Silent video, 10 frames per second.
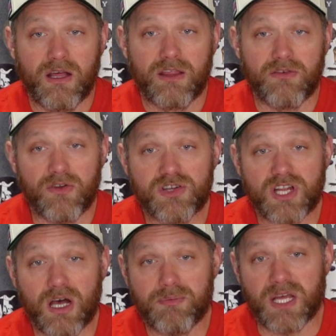The first
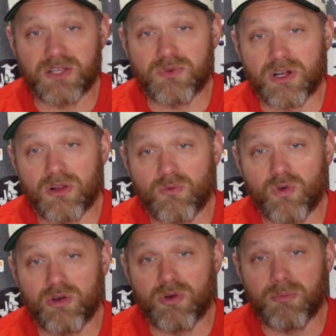updates
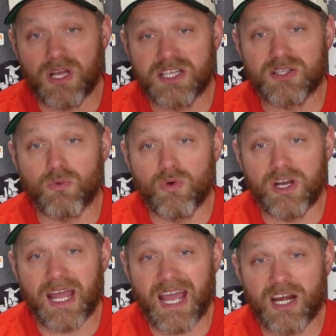would replace the wood
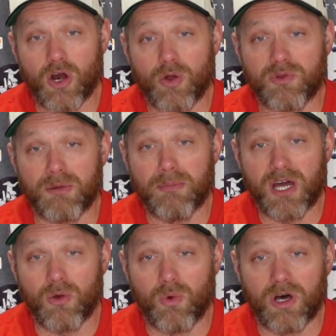handguard with a
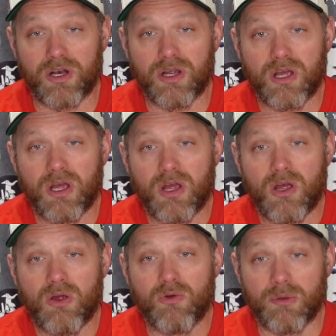metal one,
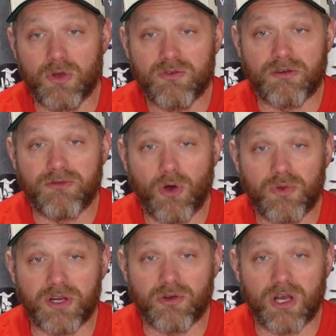remove the
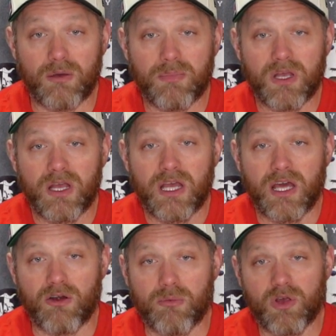folding grip,
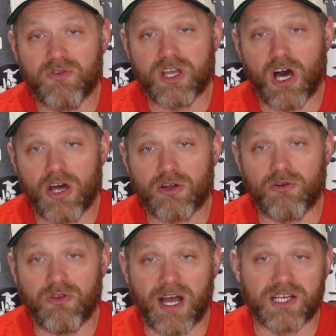and remove the conical
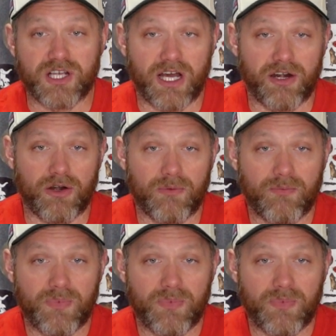flash hider.